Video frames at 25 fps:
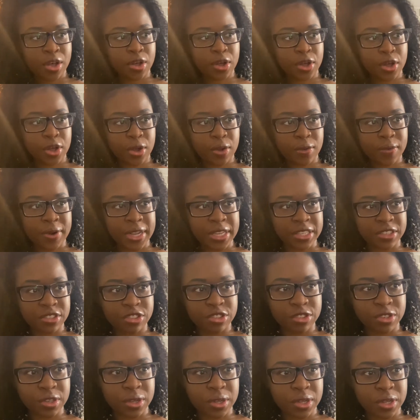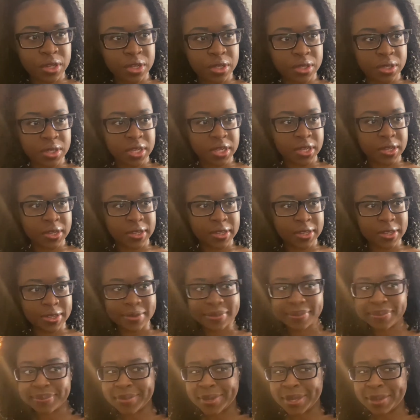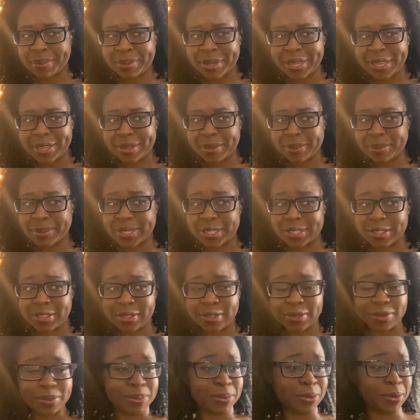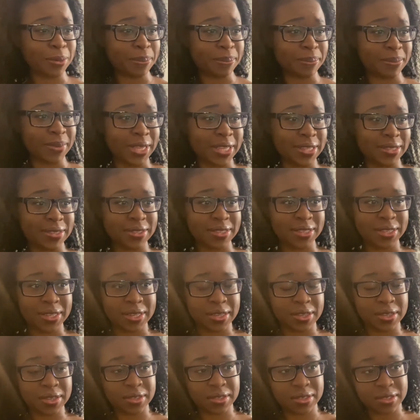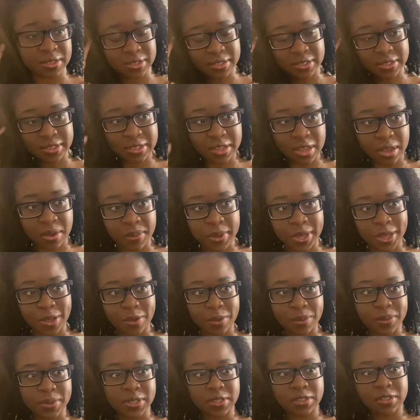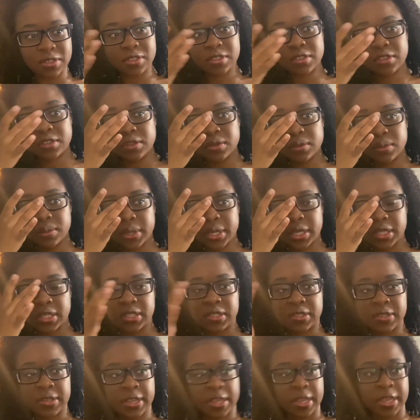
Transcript: All right, y'all, my makeup is super basic. This is how I always do it.